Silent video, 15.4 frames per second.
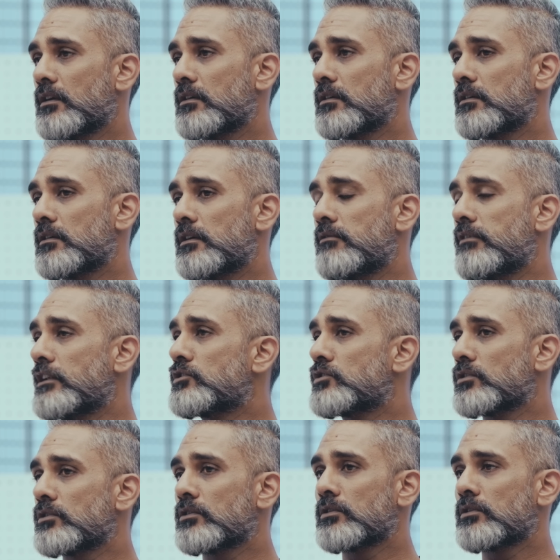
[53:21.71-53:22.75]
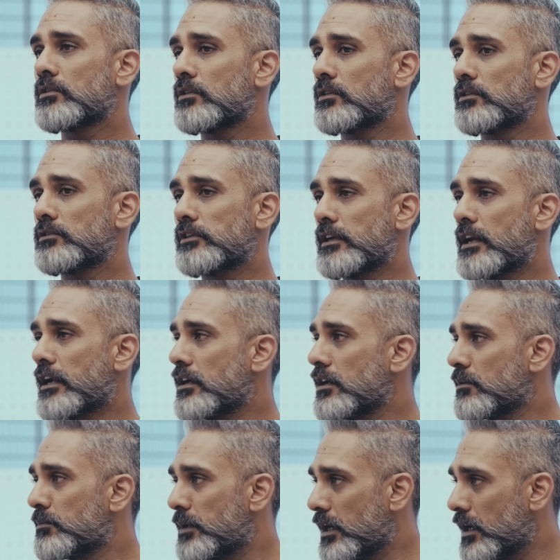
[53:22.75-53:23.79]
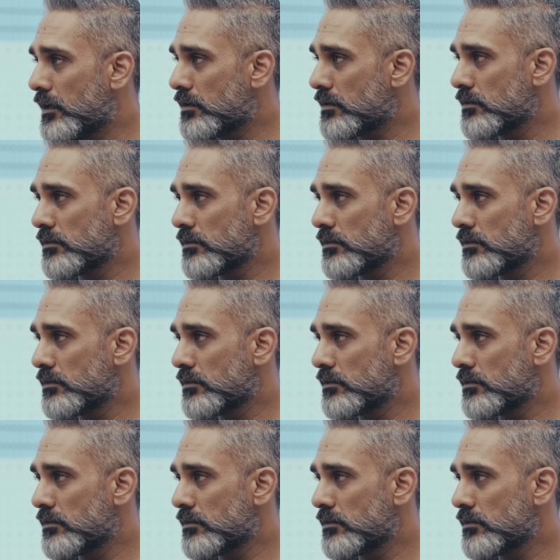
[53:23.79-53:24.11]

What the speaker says: Adventure 390 update,